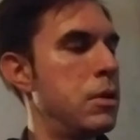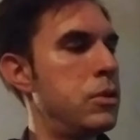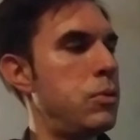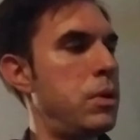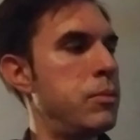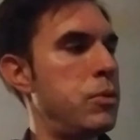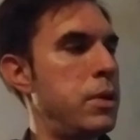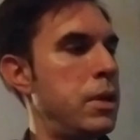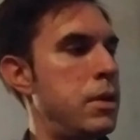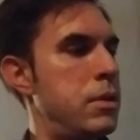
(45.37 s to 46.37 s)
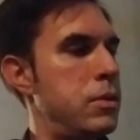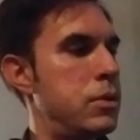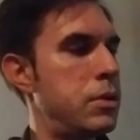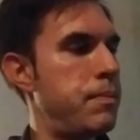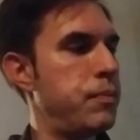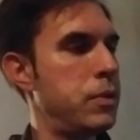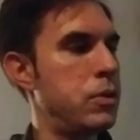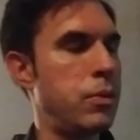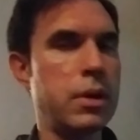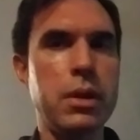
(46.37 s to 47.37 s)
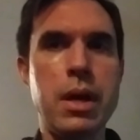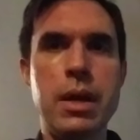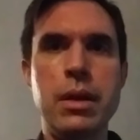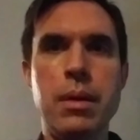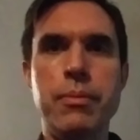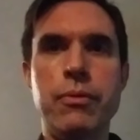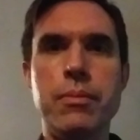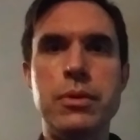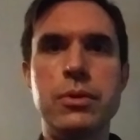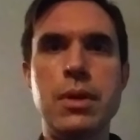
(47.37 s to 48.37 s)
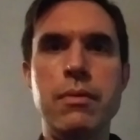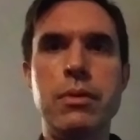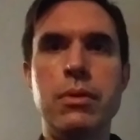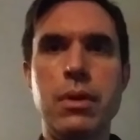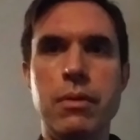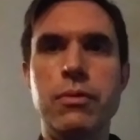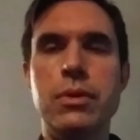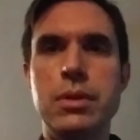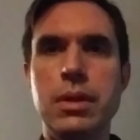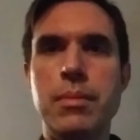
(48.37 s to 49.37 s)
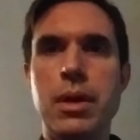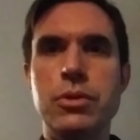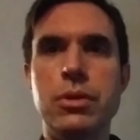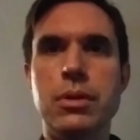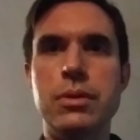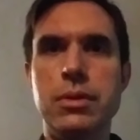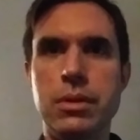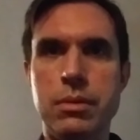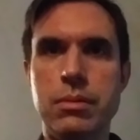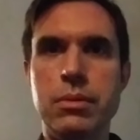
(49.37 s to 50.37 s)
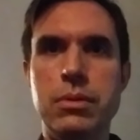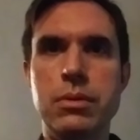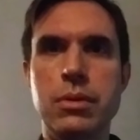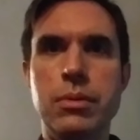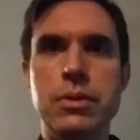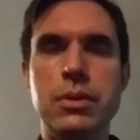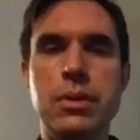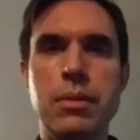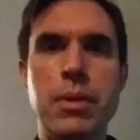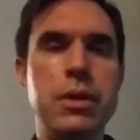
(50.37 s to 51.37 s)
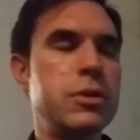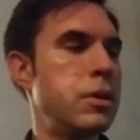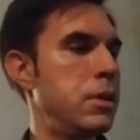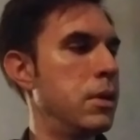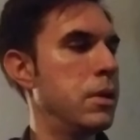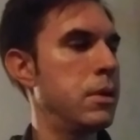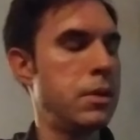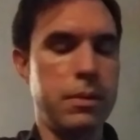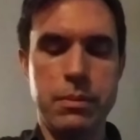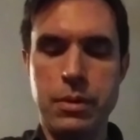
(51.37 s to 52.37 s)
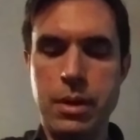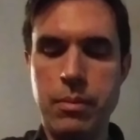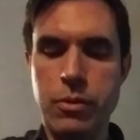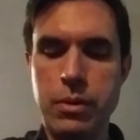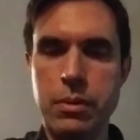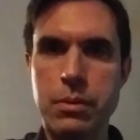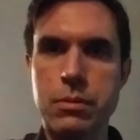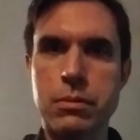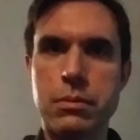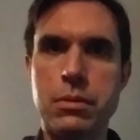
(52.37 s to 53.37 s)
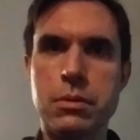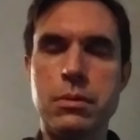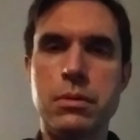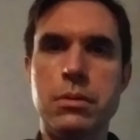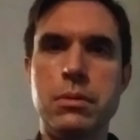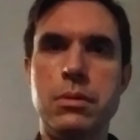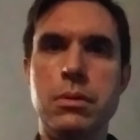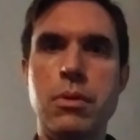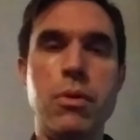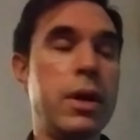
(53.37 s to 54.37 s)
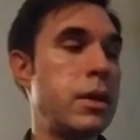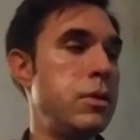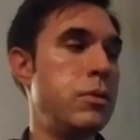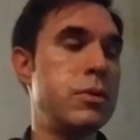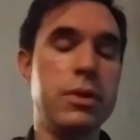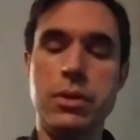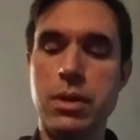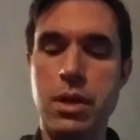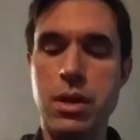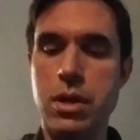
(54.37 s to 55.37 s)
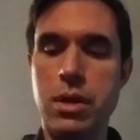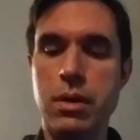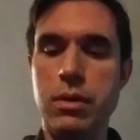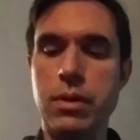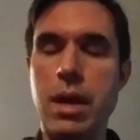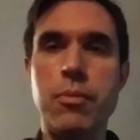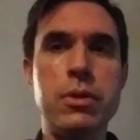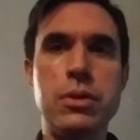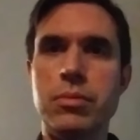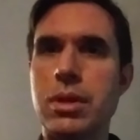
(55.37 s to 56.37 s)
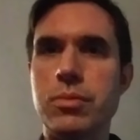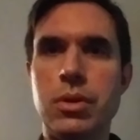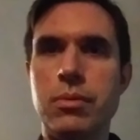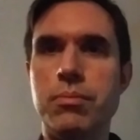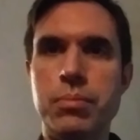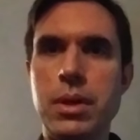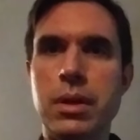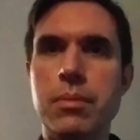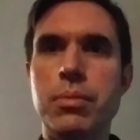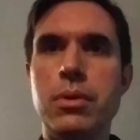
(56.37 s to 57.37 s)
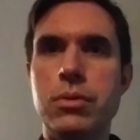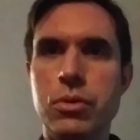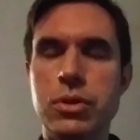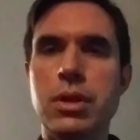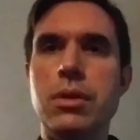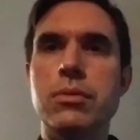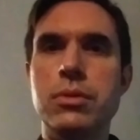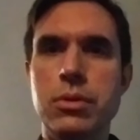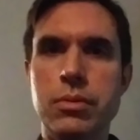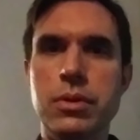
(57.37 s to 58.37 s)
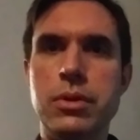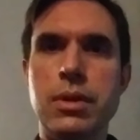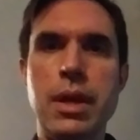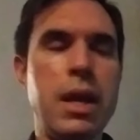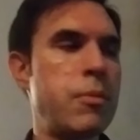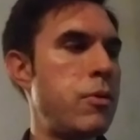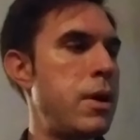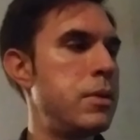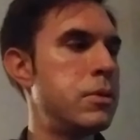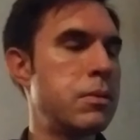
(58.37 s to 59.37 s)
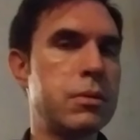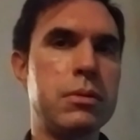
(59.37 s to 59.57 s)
So what I'm doing is doing a line up from the 7th of the D major, because the tune is in D major, and I'm going, or I can do just, you hammer on, sometimes I'll pick it, but usually I'll do just hammer-ons.